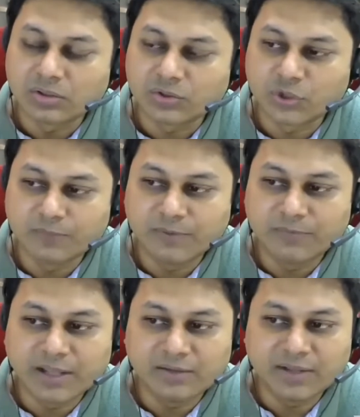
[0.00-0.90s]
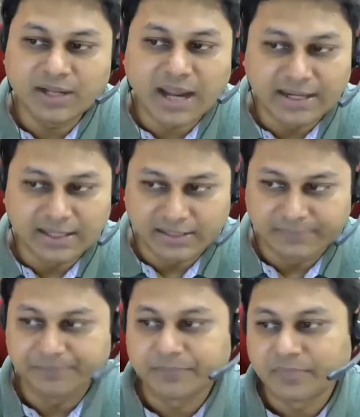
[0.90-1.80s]
should be very, very handy.
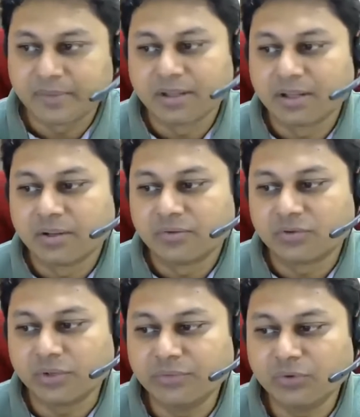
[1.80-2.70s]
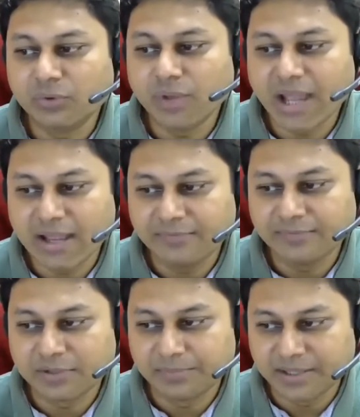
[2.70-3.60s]
So if you
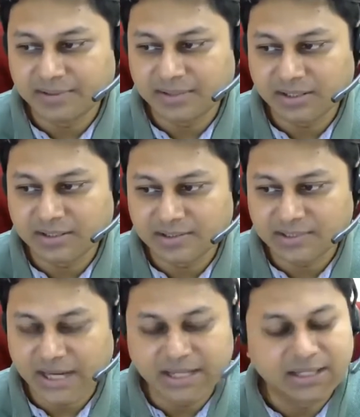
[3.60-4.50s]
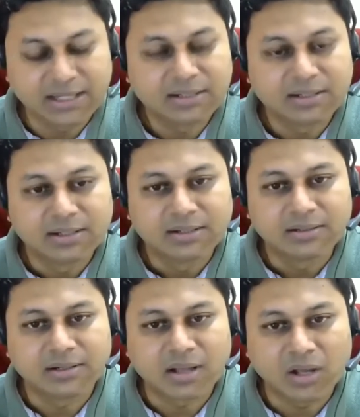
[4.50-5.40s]
have the basic understanding
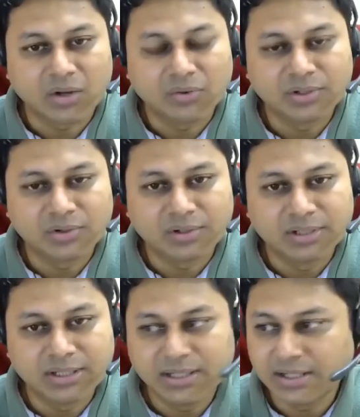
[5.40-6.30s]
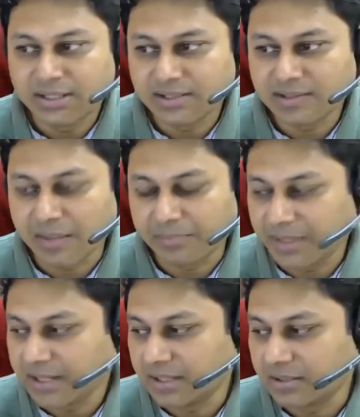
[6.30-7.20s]
that how the nonlinearity is
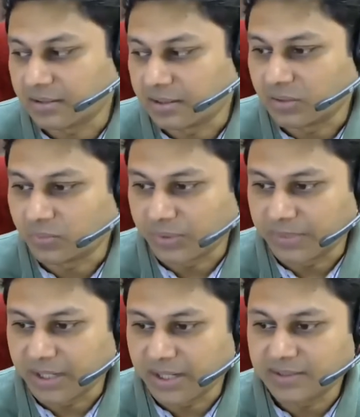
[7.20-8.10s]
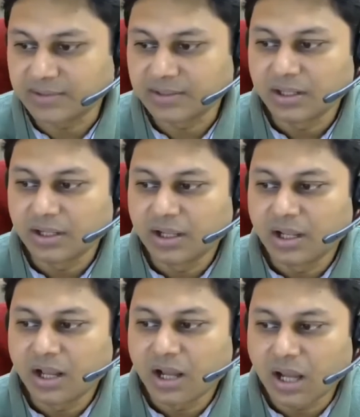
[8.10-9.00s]
appearing in the waveguides,
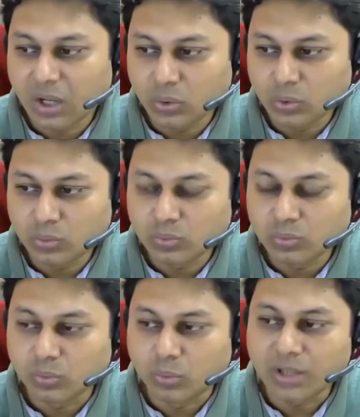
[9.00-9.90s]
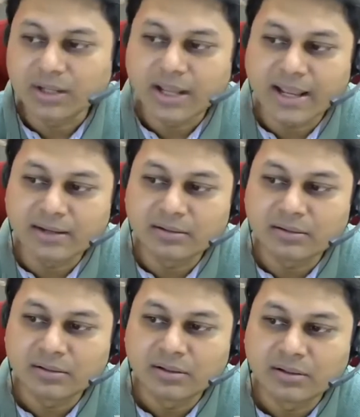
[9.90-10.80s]
how one can
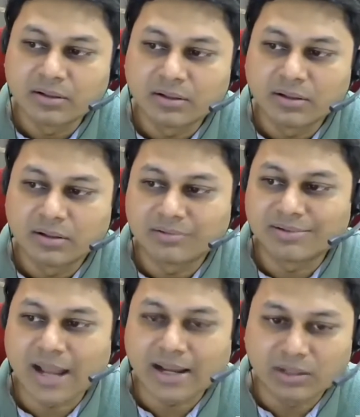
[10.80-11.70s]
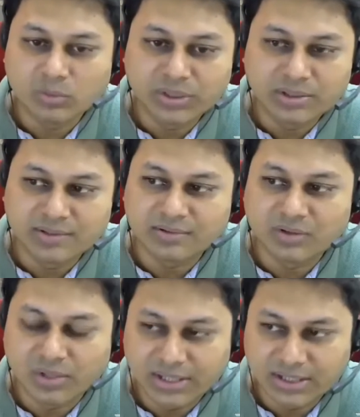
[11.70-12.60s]
tackle with these
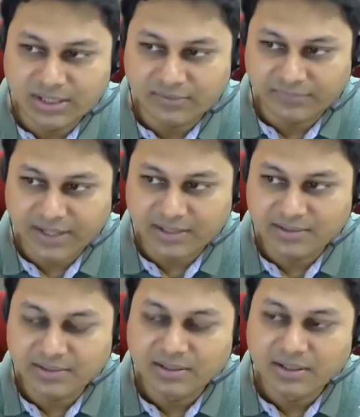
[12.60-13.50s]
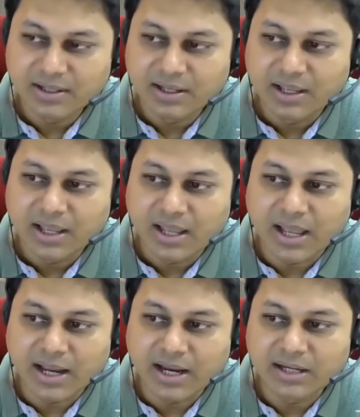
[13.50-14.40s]
nonlinear effects,
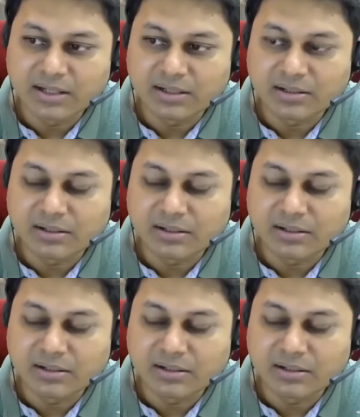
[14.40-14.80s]
and